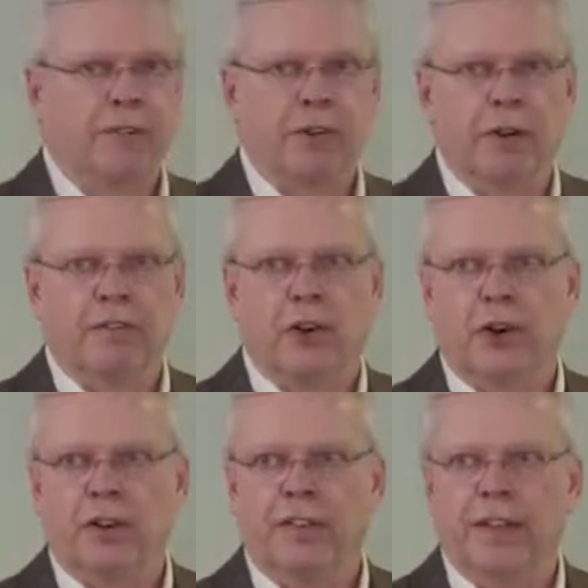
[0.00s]
of you have
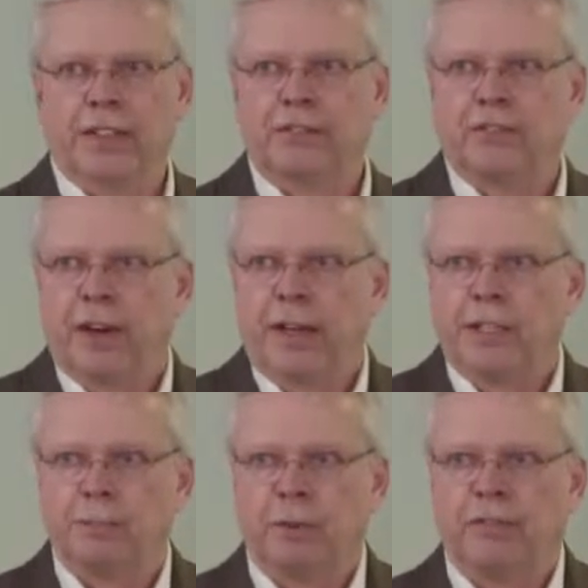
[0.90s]
heard this
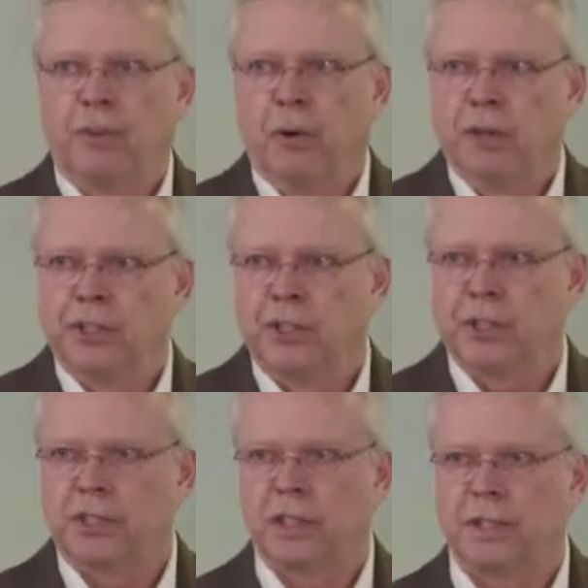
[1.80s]
phrase before
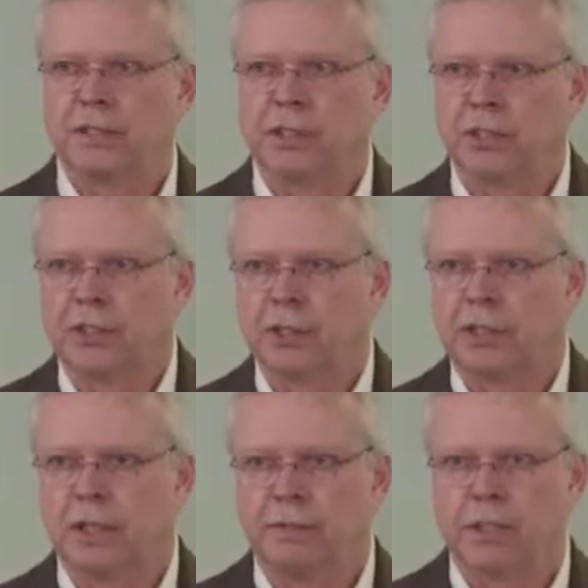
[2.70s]
shirt sleeves to shirt
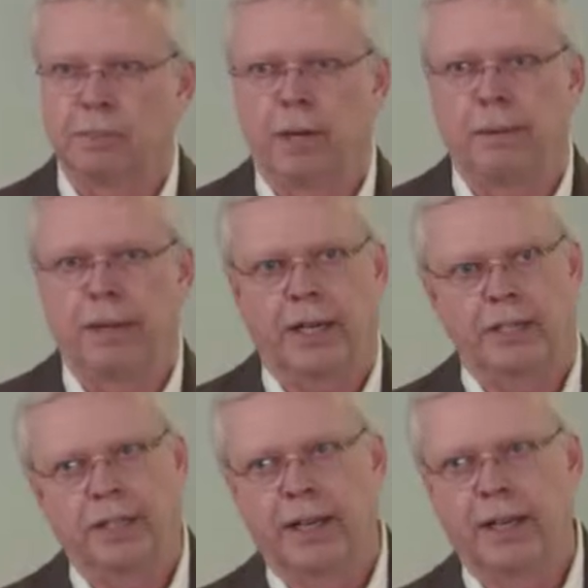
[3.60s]
sleeves. It's probably
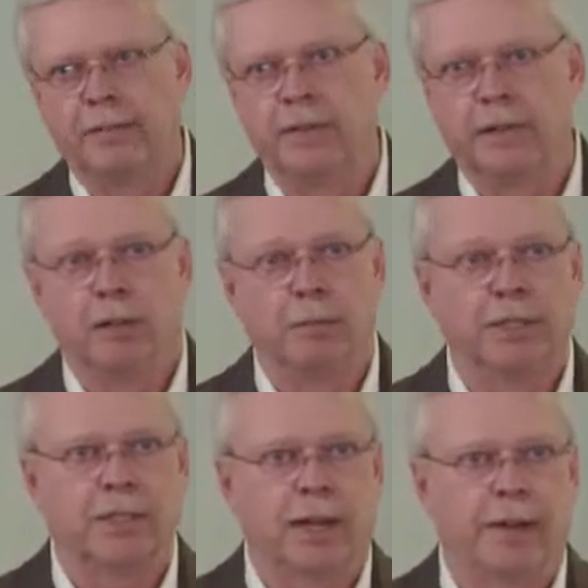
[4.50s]
actually getting even a little
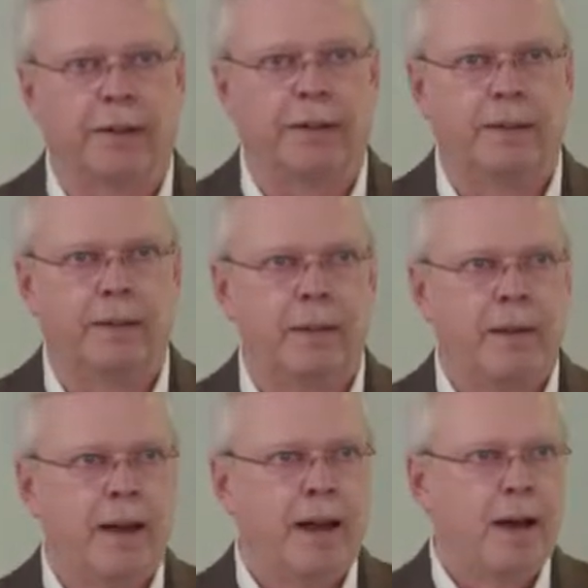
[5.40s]
bit tired.
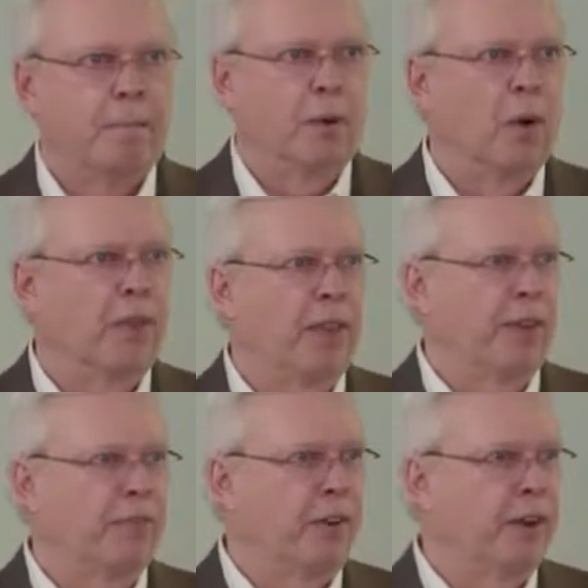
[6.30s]
But what
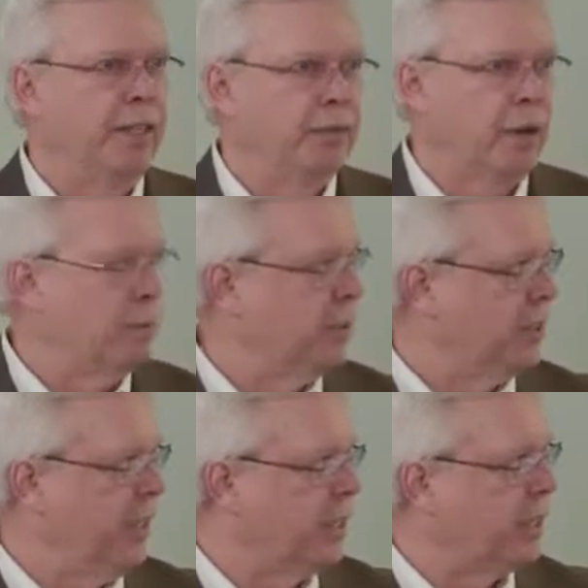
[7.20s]
that phrase
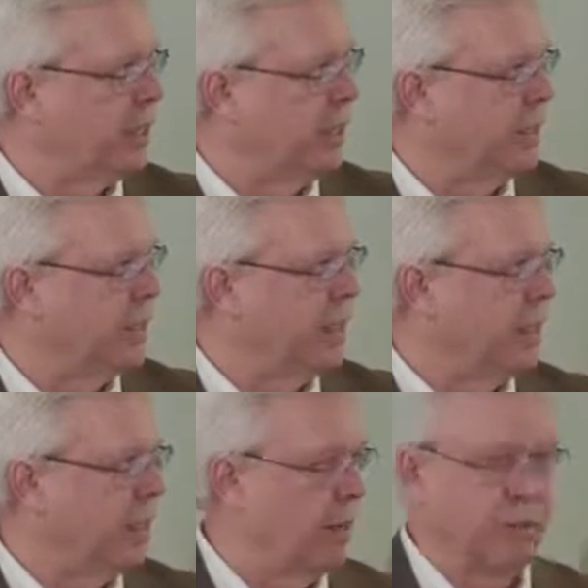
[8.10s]
represents is the
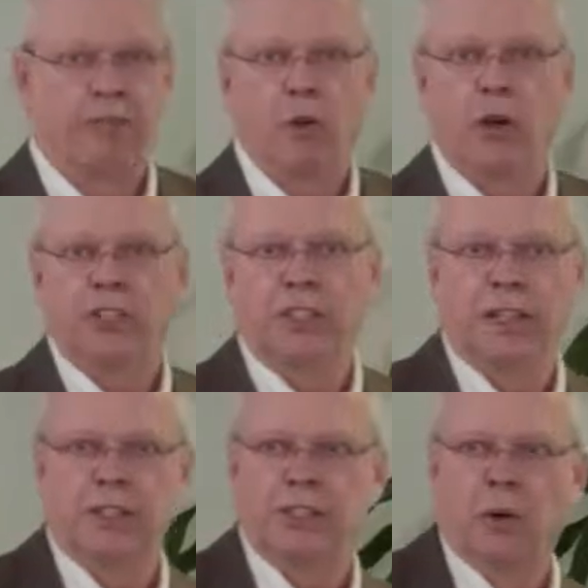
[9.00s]
unfortunate
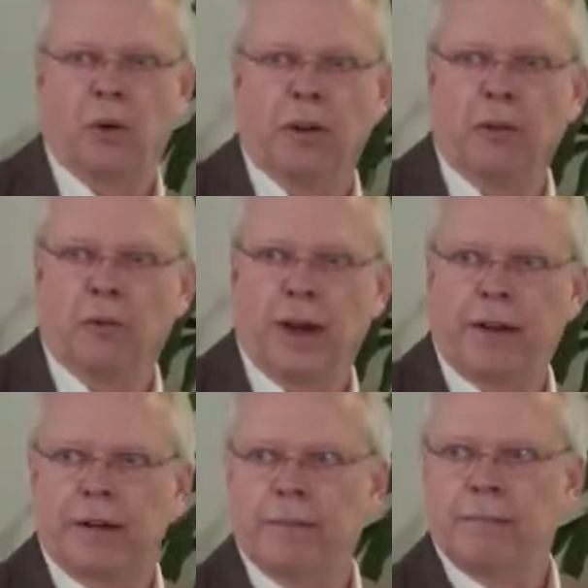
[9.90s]
historical
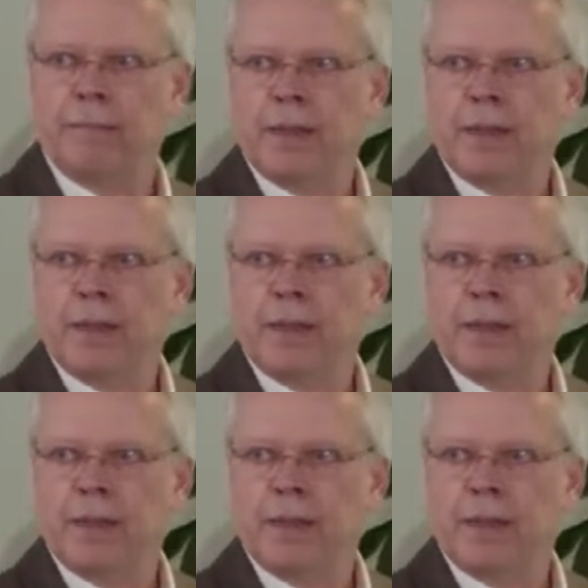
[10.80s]
record